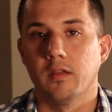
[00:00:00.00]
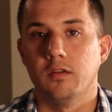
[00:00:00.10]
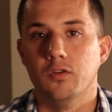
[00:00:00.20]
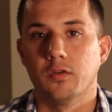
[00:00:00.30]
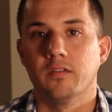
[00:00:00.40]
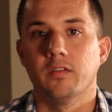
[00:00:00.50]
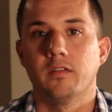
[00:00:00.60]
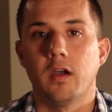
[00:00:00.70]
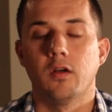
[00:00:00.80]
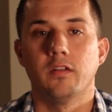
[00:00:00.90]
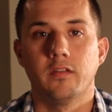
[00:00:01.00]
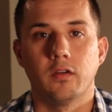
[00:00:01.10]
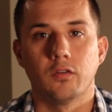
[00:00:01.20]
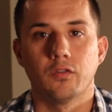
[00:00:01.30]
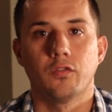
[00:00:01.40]
then you can sit down and
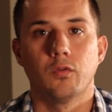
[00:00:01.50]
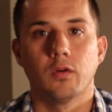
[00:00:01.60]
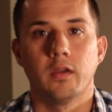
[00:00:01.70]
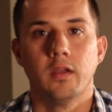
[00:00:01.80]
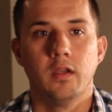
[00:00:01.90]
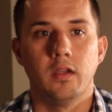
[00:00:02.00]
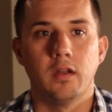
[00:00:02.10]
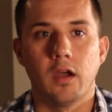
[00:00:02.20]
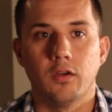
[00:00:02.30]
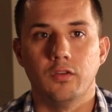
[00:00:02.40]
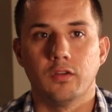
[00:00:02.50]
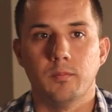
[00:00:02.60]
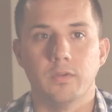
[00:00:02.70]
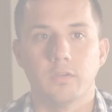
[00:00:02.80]
tell your story and how you can be a